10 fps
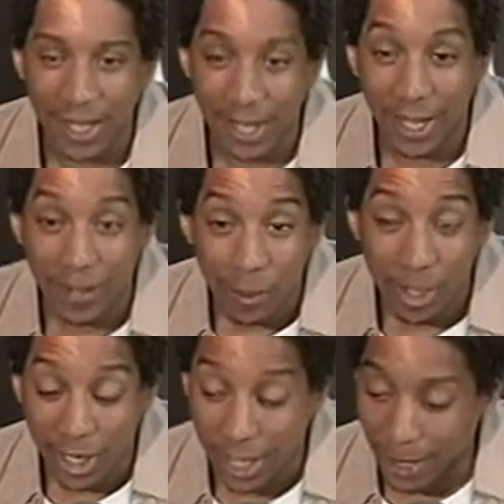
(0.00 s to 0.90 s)
I am
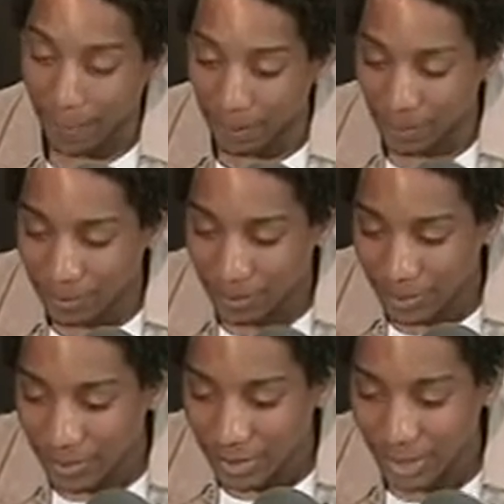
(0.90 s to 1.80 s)
what I am.
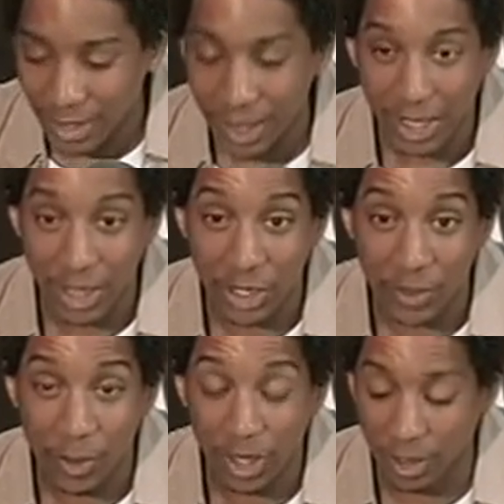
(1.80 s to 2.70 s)
It
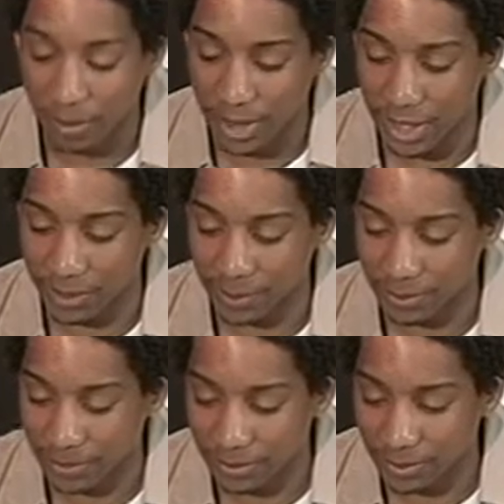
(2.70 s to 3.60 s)
is what I'll be.
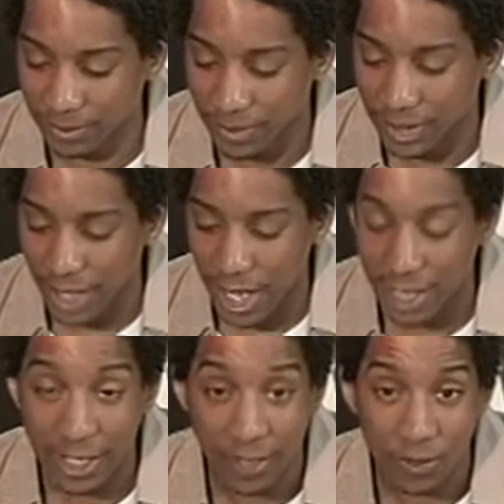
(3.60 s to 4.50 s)
I
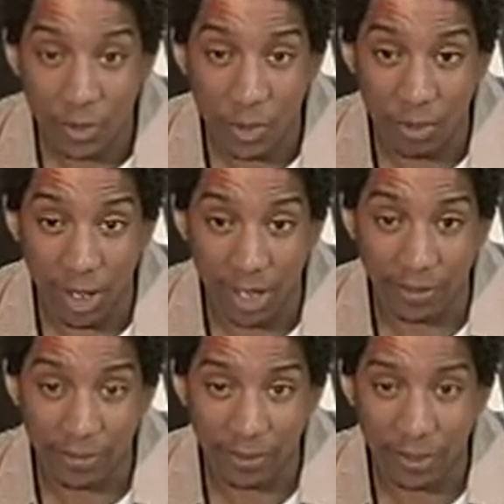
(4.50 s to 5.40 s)
live to
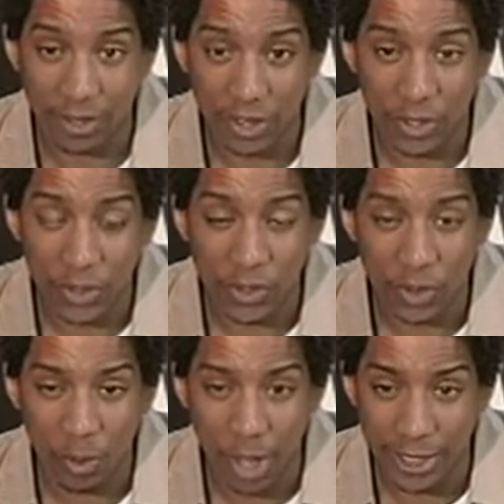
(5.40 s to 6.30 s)
arrive,
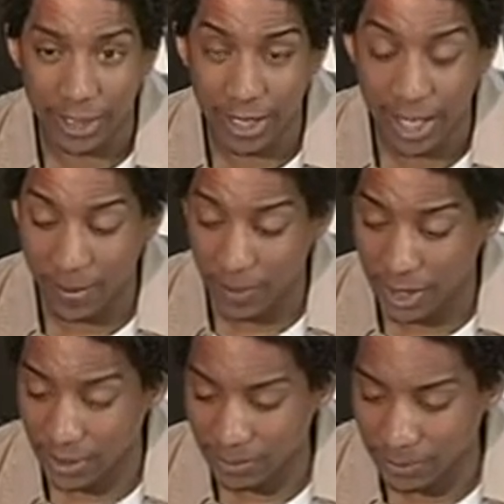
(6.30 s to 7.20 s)
so why deny
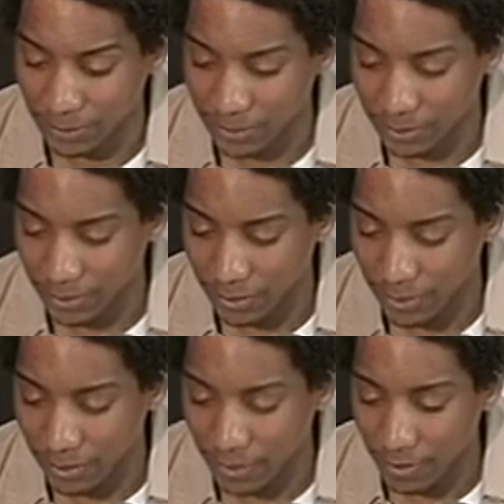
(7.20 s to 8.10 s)
me?
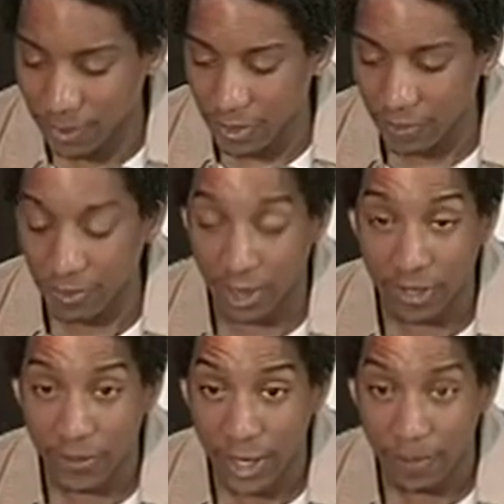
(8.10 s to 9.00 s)
For
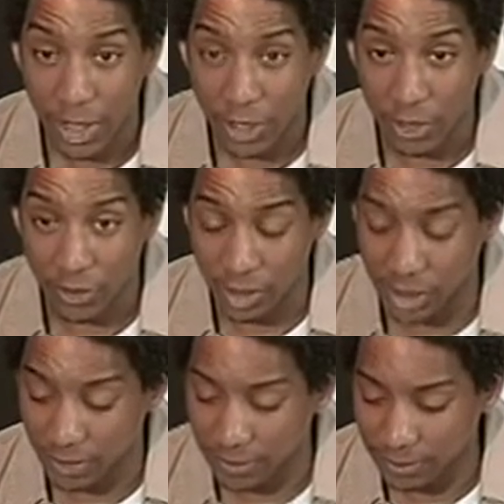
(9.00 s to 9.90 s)
love can be
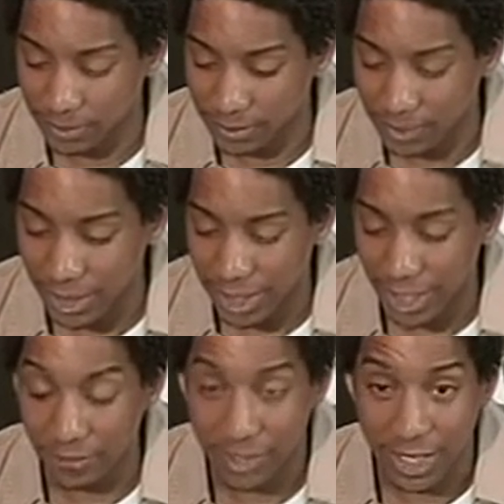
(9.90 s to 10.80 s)
closing
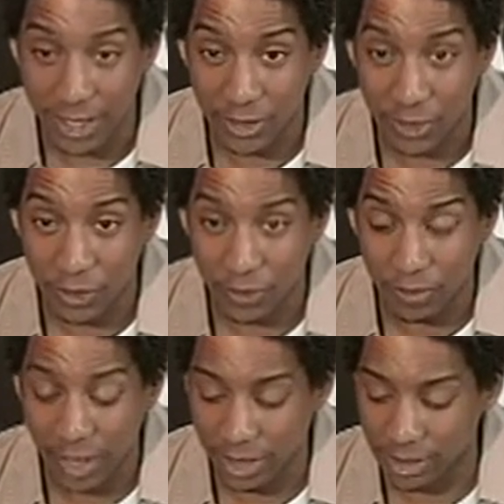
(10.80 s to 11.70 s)
if taken too
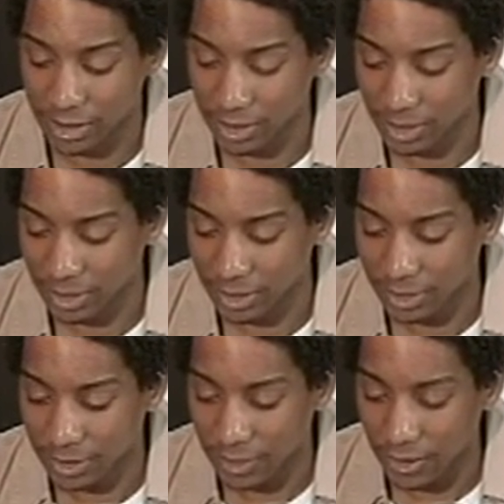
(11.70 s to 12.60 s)
fast.
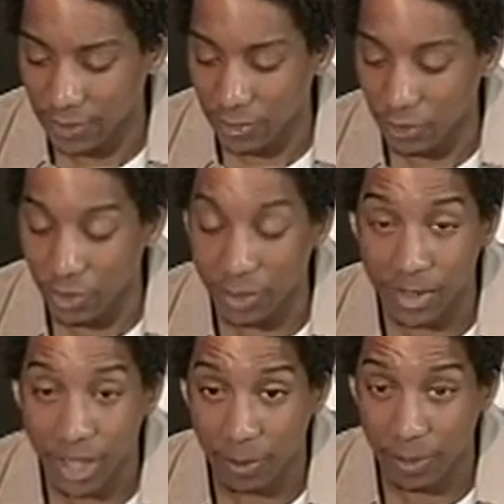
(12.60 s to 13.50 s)
For dreams come